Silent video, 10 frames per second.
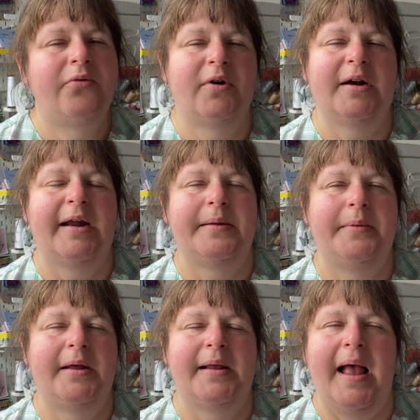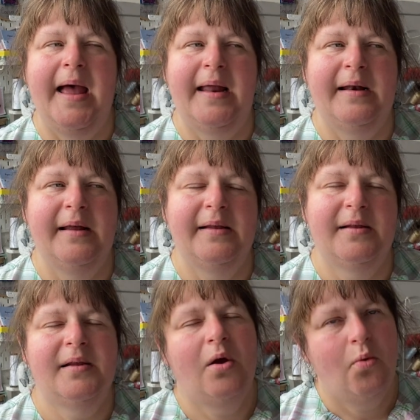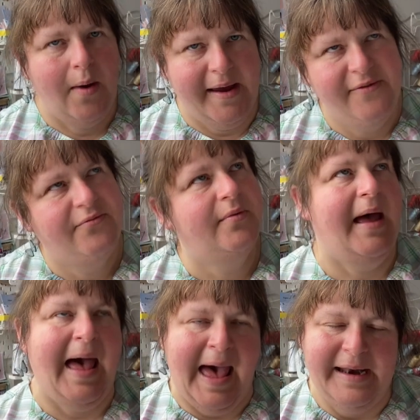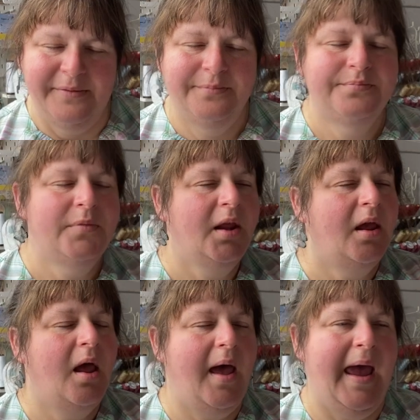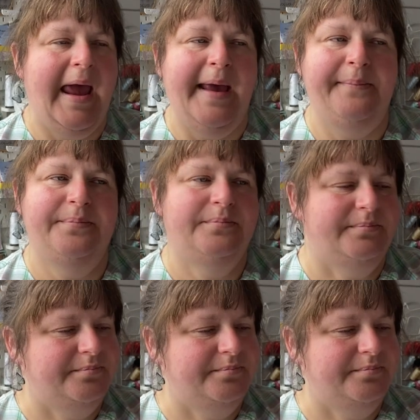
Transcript: for Christmas, and his wife Anne. Um,